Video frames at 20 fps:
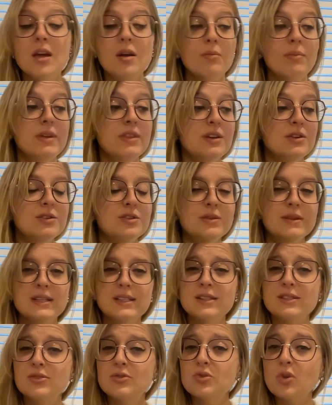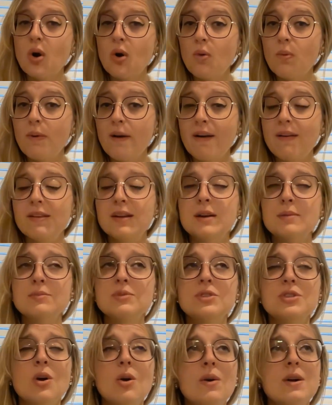But they're doing so well, and I'm
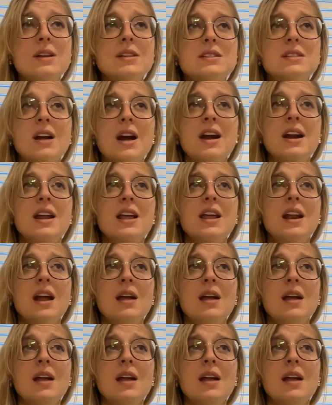so excited.